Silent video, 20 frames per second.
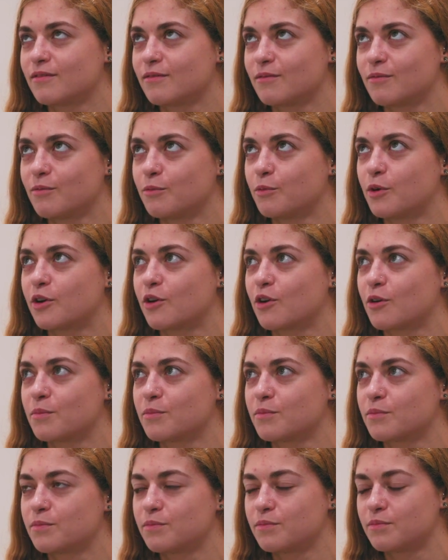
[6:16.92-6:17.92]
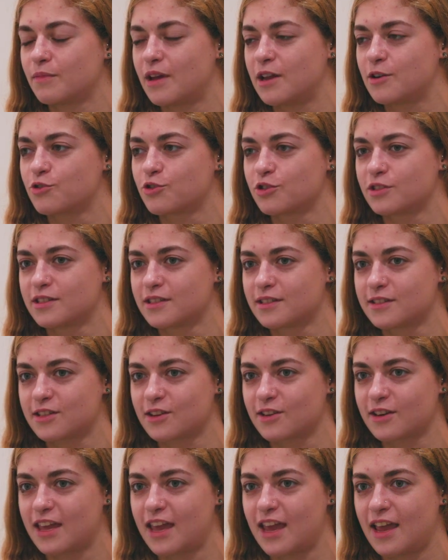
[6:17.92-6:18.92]
one-arm entrances
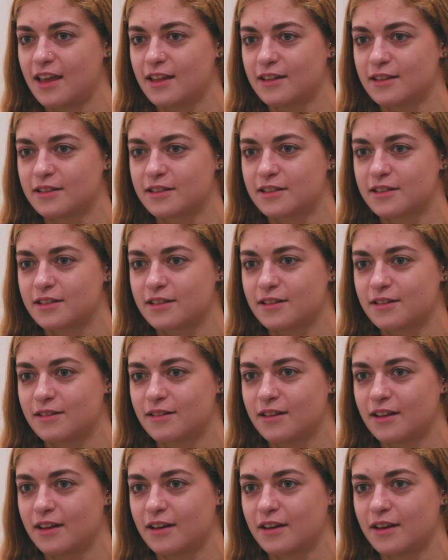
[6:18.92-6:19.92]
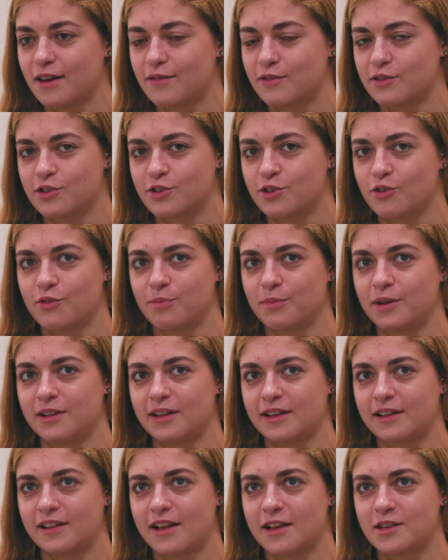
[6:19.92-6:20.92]
on canes that Kevin showed me
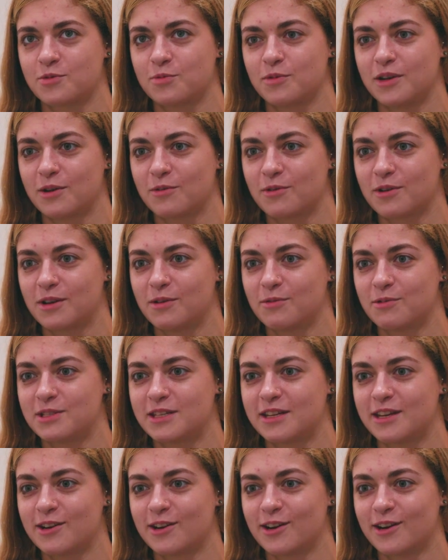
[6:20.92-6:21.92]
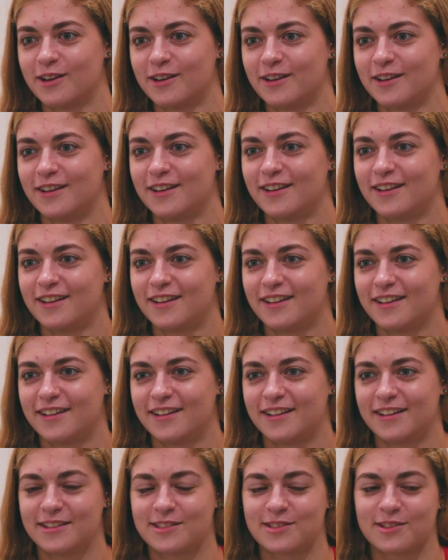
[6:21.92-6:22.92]
like last week when he was here.
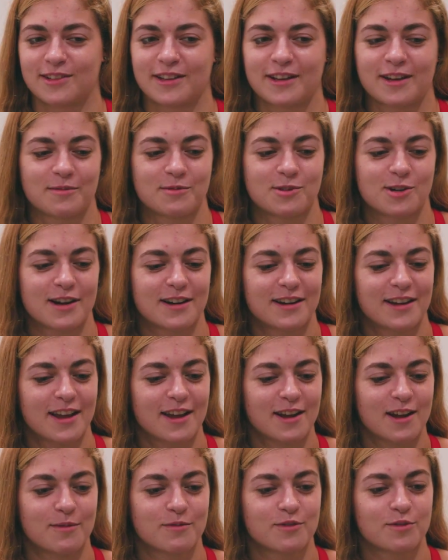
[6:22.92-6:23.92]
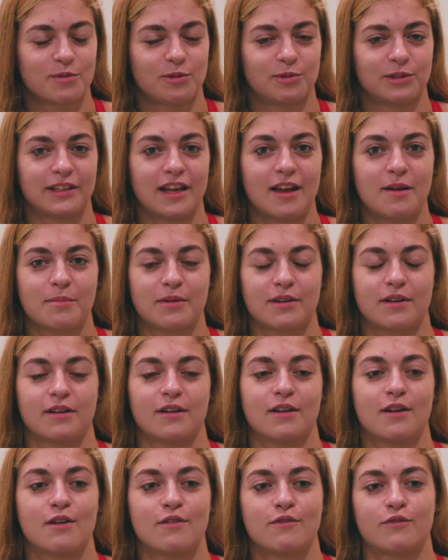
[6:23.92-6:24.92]
And so like I'm trying to get comfortable with that, but
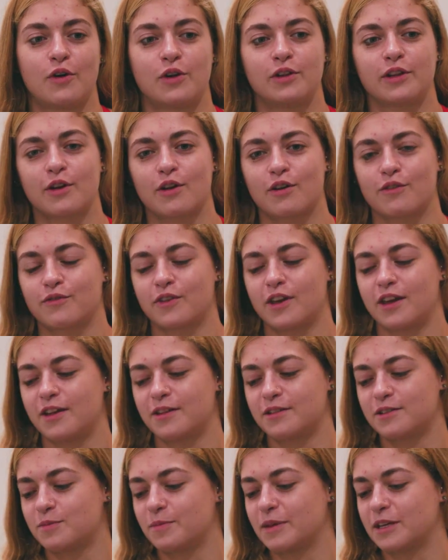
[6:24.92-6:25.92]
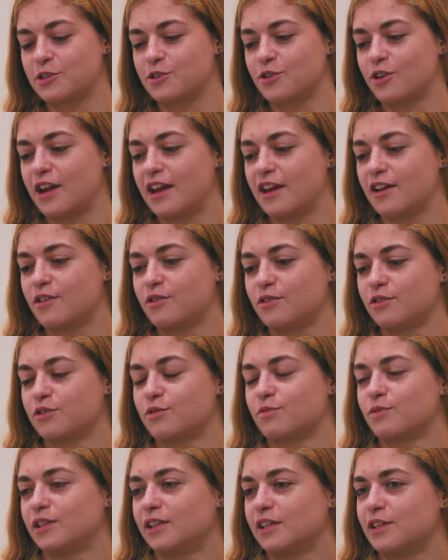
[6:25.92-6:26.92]
falling off canes makes your
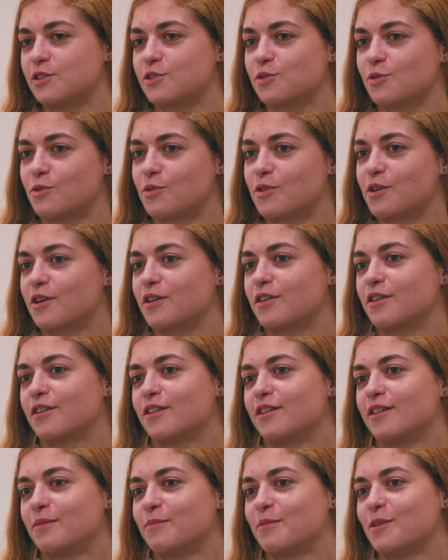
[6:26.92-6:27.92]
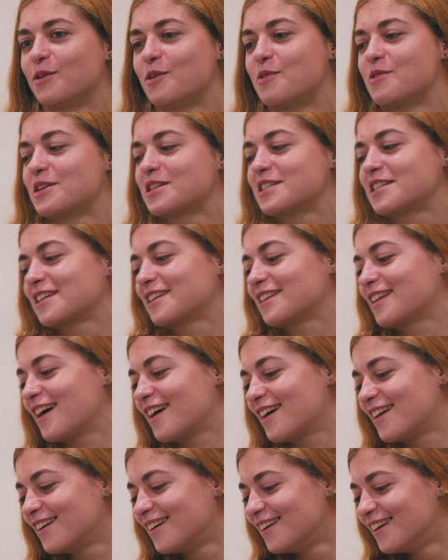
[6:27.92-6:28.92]
ankles really sore. And I never say
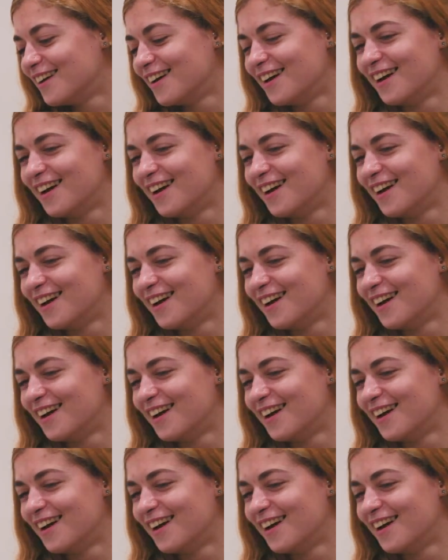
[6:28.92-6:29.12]
that.